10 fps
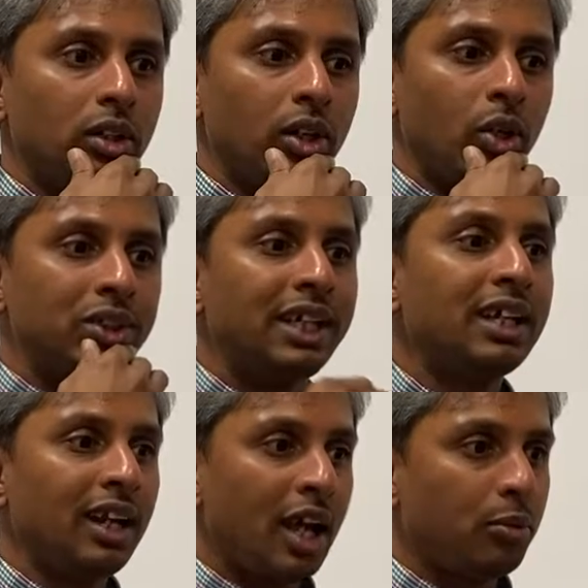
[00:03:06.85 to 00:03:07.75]
Now, sitting in
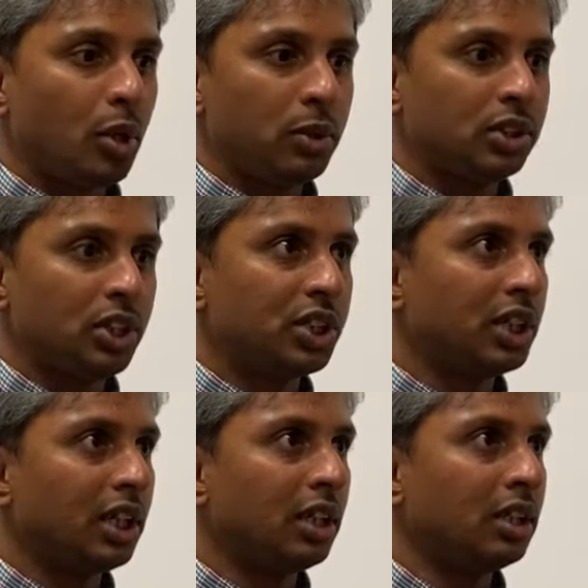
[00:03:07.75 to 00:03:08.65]
a laptop and
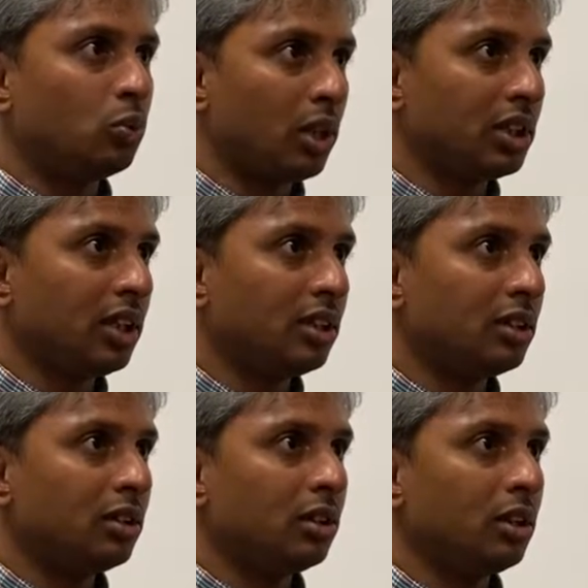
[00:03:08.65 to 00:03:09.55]
searching is one thing,
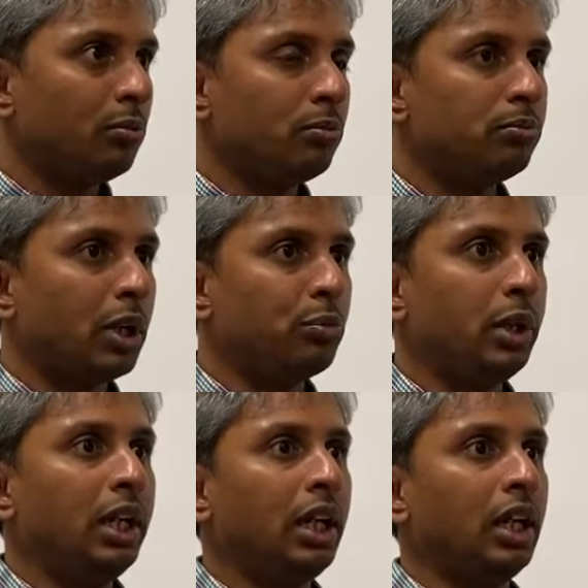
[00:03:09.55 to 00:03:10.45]
but
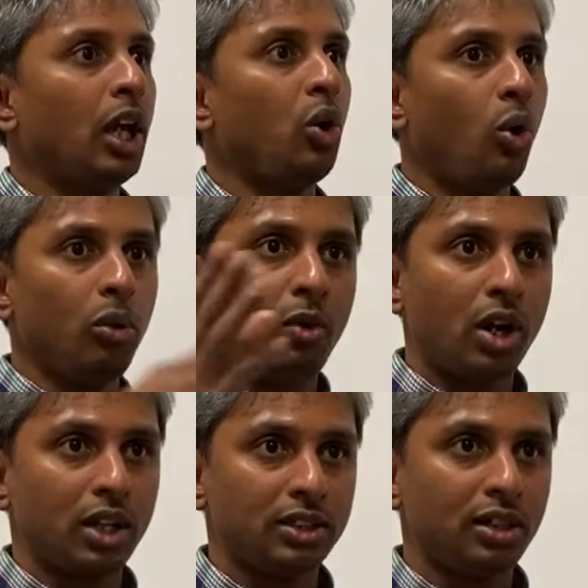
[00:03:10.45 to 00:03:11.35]
being in a whole
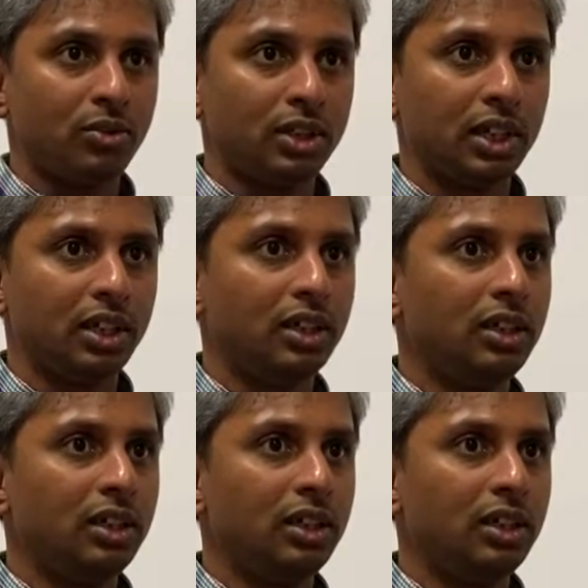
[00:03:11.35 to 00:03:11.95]
market is a different thing.